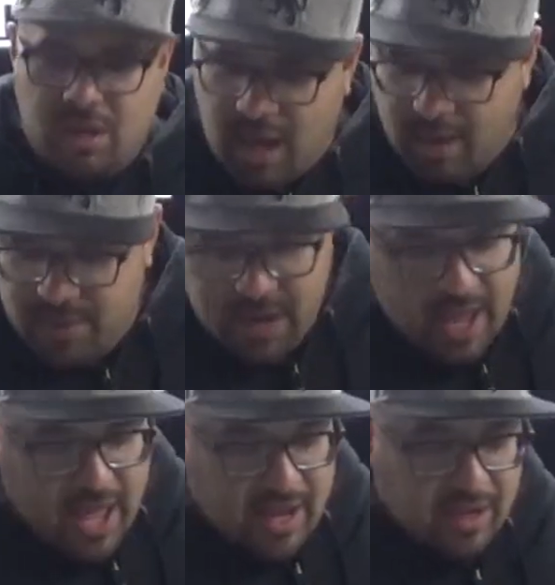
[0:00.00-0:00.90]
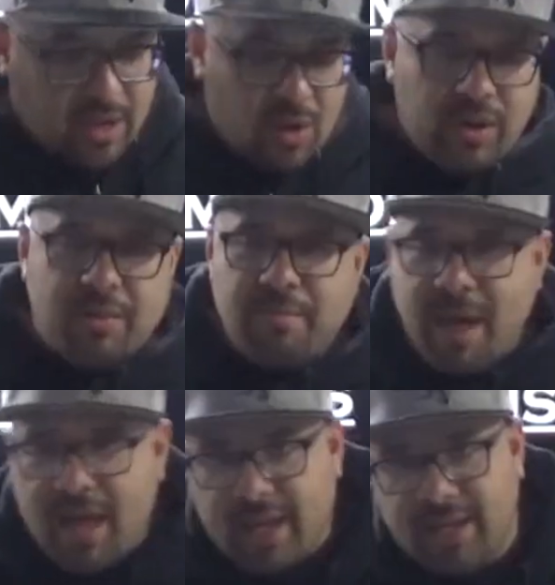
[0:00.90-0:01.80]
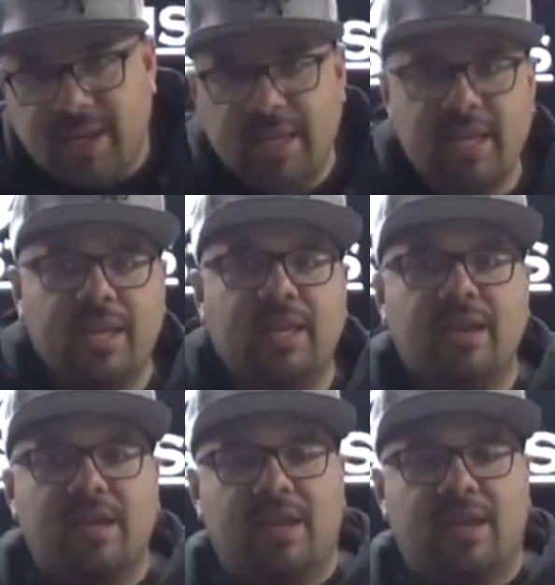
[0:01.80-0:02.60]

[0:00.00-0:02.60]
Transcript: I went ahead and coated mine in